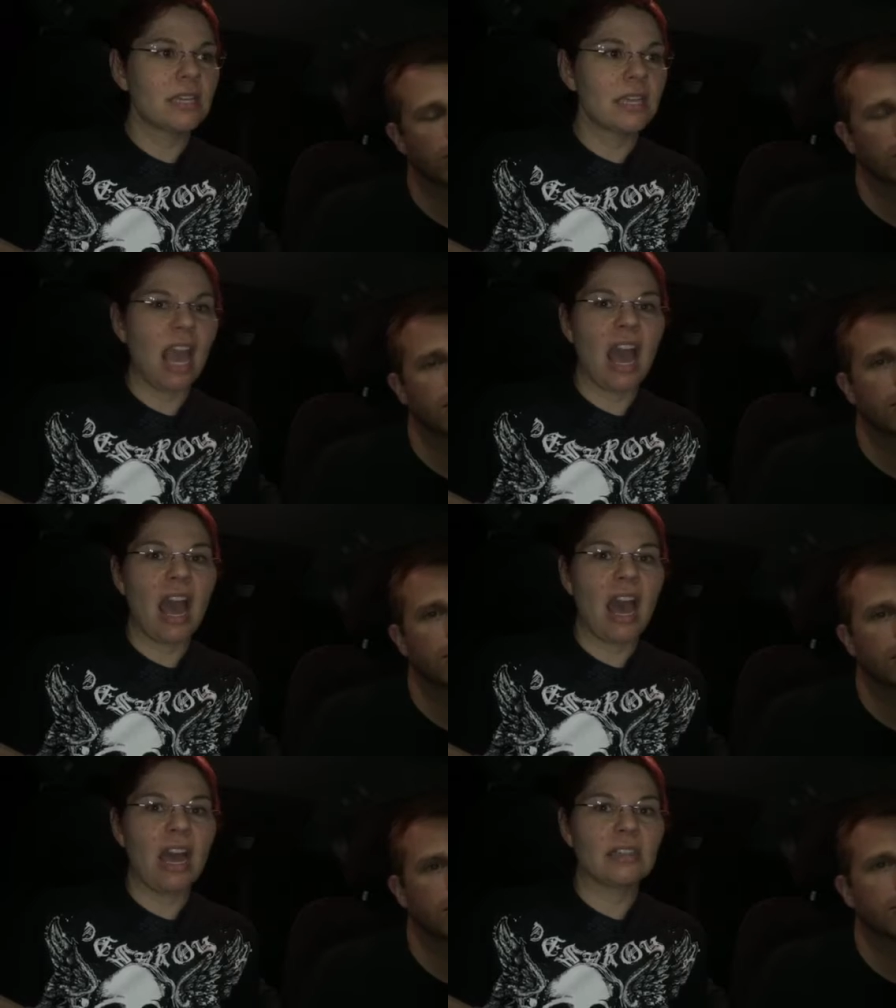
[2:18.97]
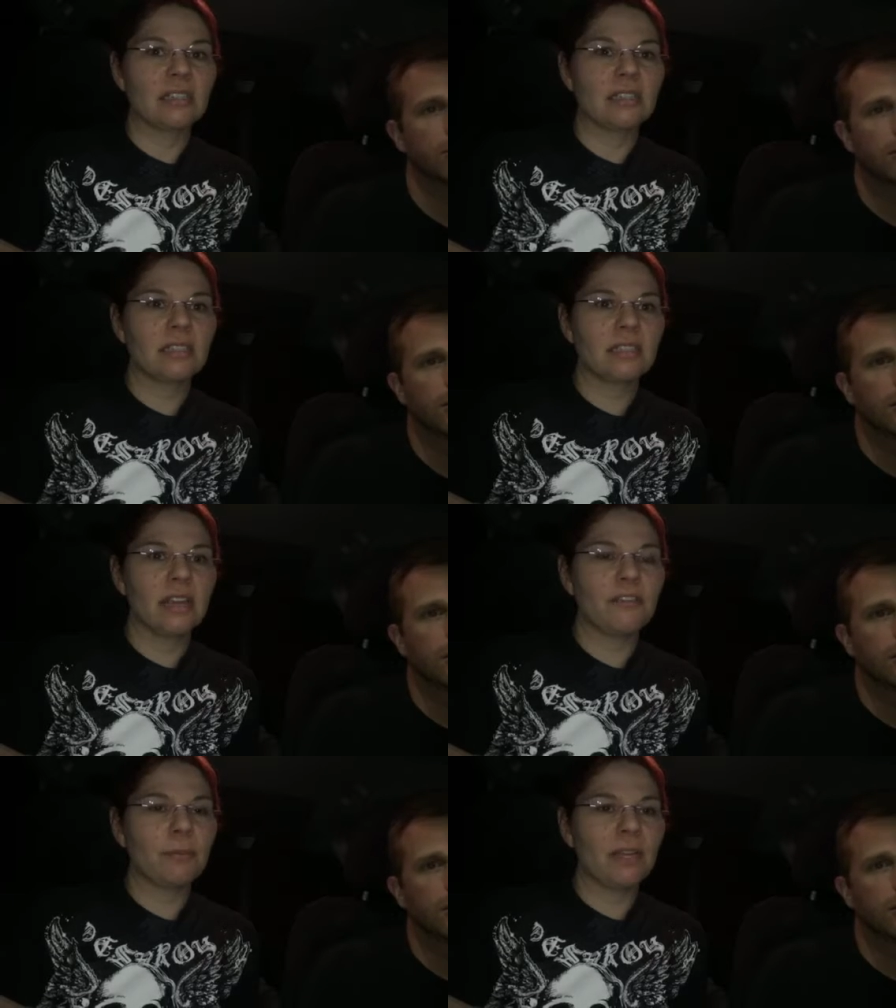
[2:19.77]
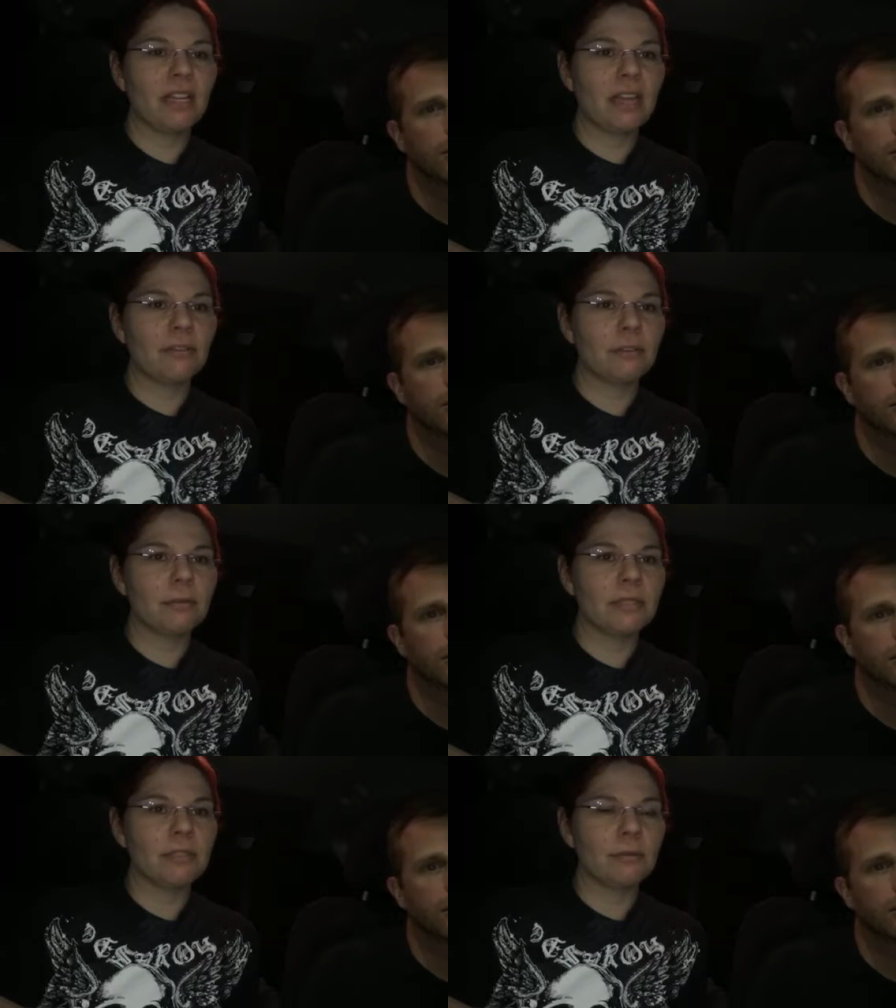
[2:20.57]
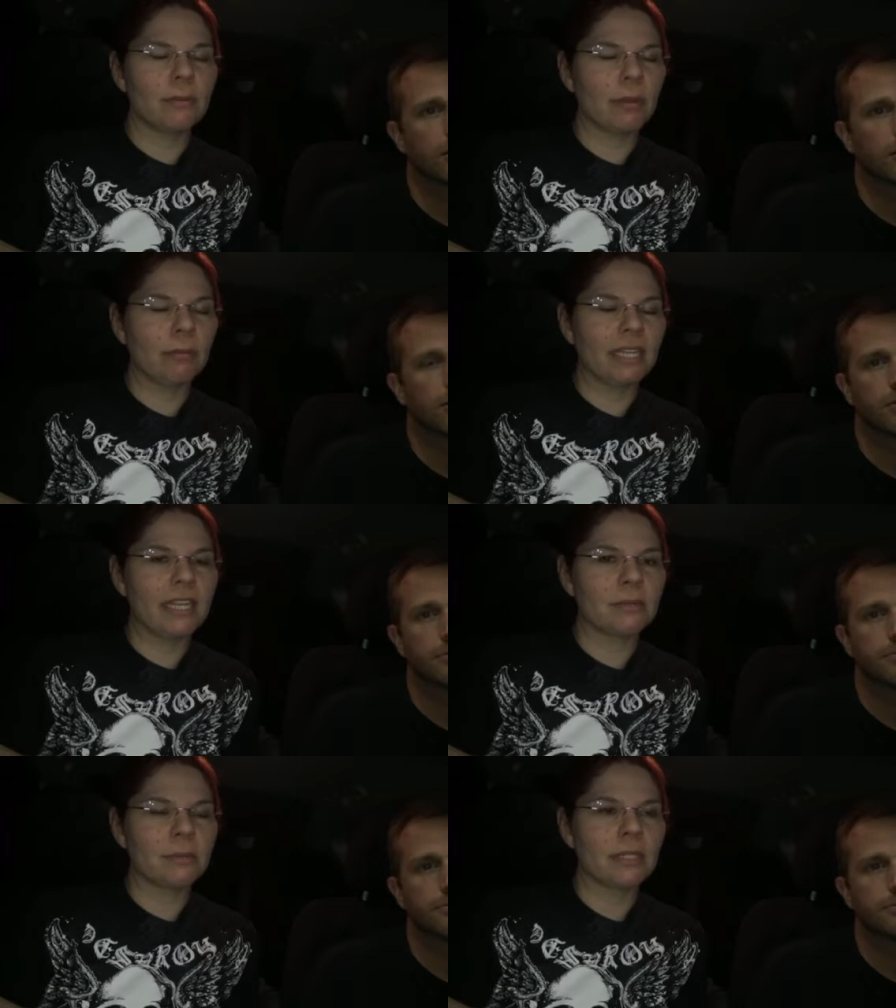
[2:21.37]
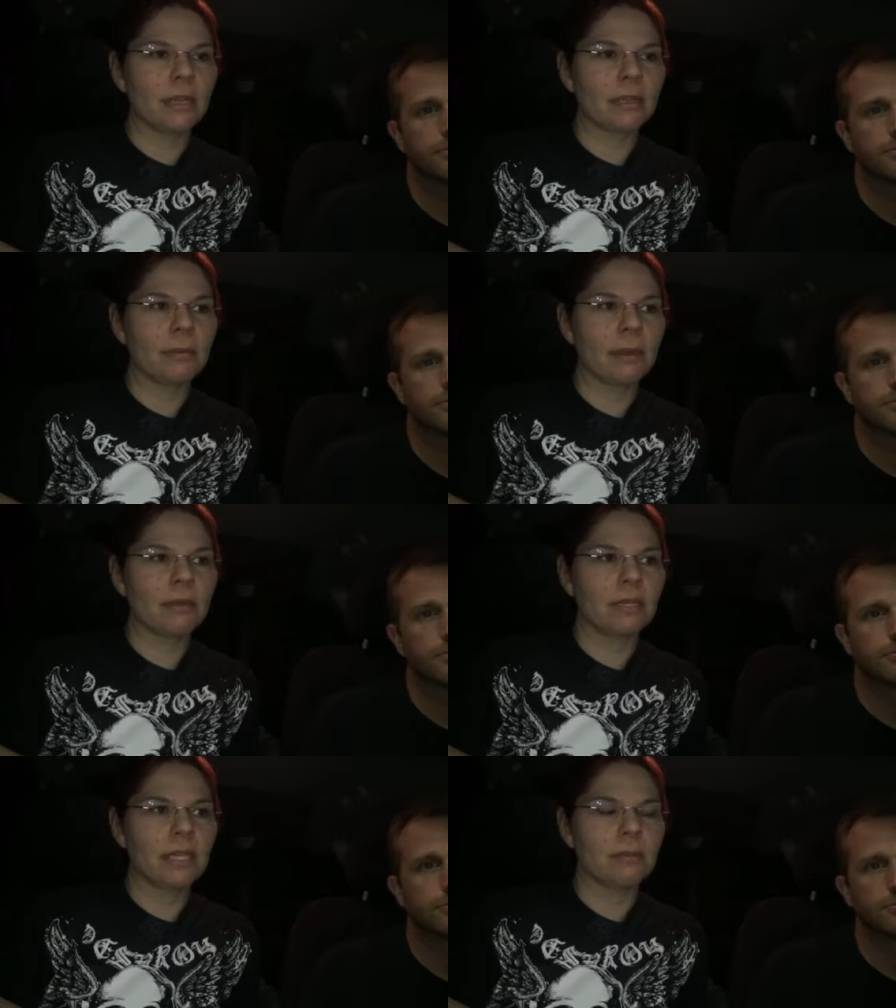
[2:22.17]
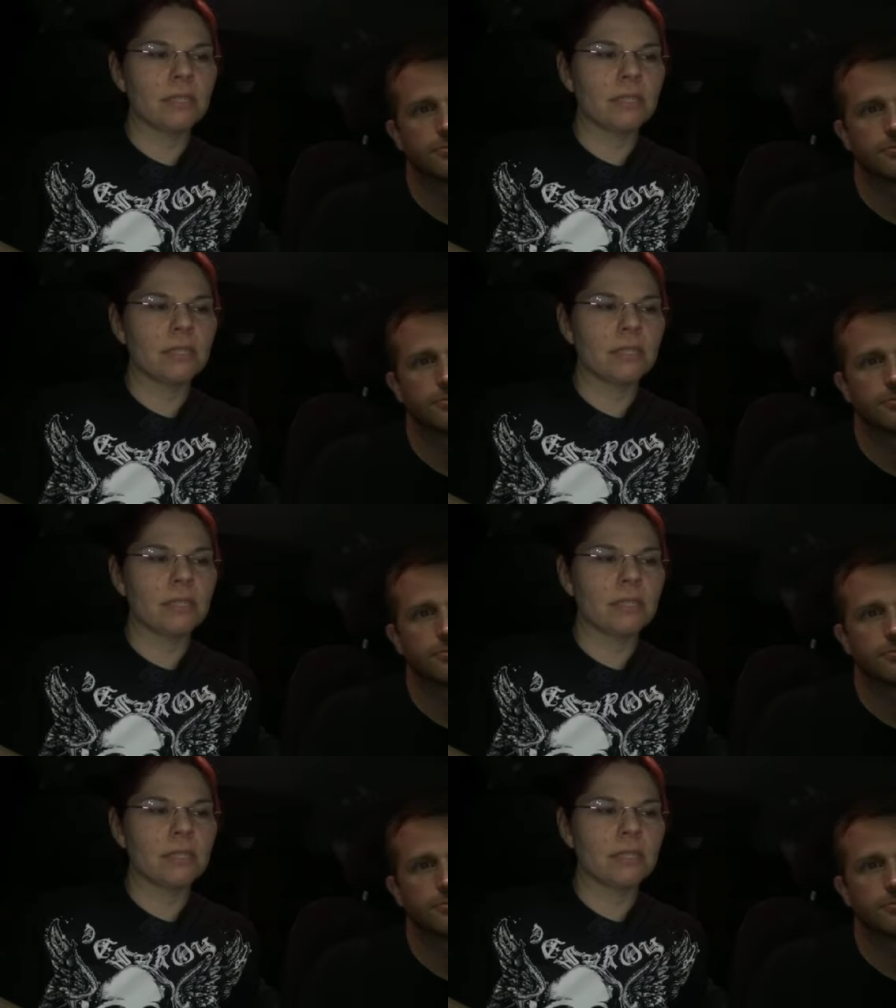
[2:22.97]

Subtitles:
Yes. If you've played a lot of rooms, you could probably guess what we're talking about. It